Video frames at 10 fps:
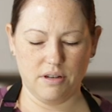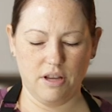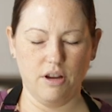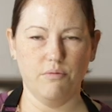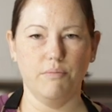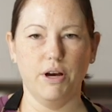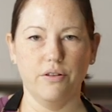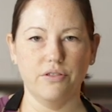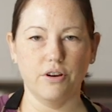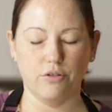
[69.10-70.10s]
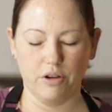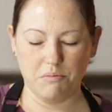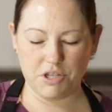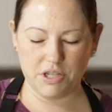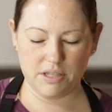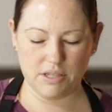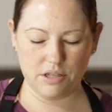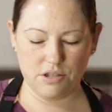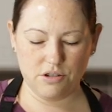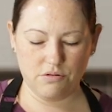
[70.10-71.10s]
gonna help melt the cream cheese
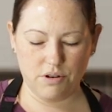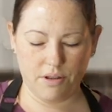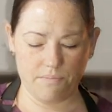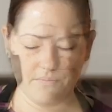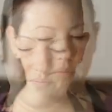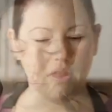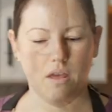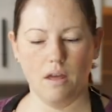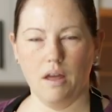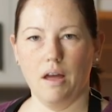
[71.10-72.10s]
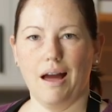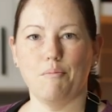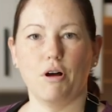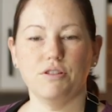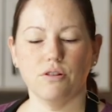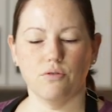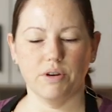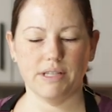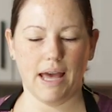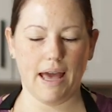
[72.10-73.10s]
into it. I'm also
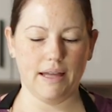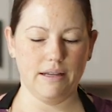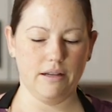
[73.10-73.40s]
going to add